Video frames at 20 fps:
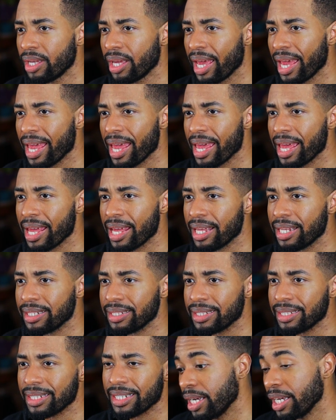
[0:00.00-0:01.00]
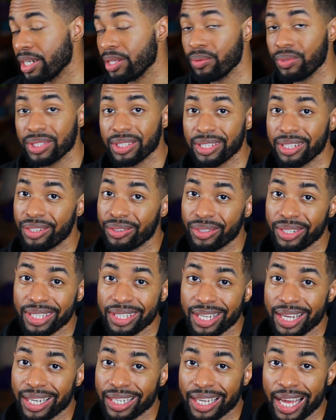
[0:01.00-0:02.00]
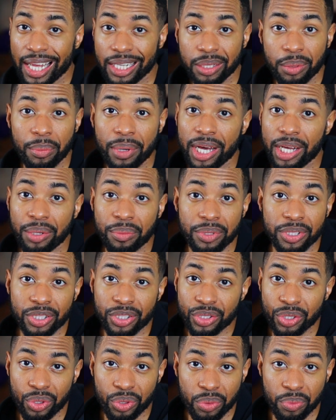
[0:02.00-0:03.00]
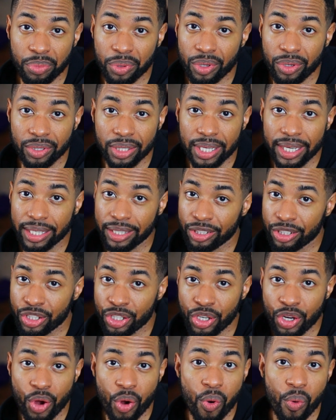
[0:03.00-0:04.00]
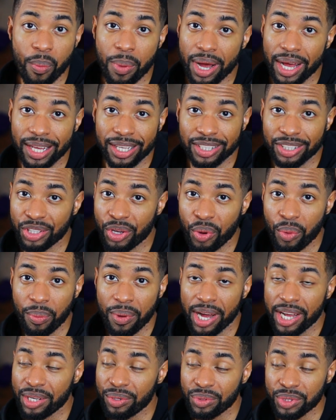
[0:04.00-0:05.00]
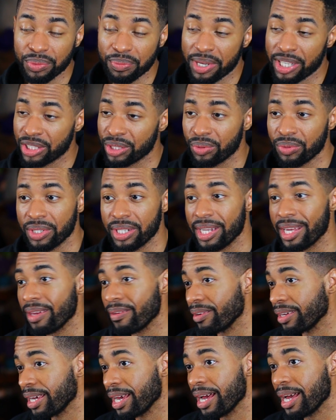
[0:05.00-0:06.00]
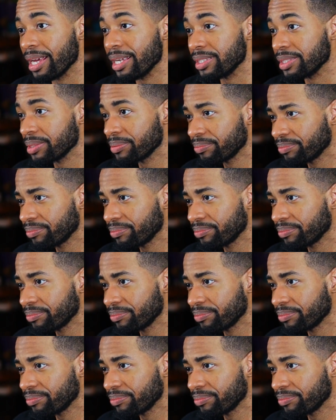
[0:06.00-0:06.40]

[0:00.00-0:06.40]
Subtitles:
And he was literally like at the bottom of the totem pole. Like nobody was messing with David, guys.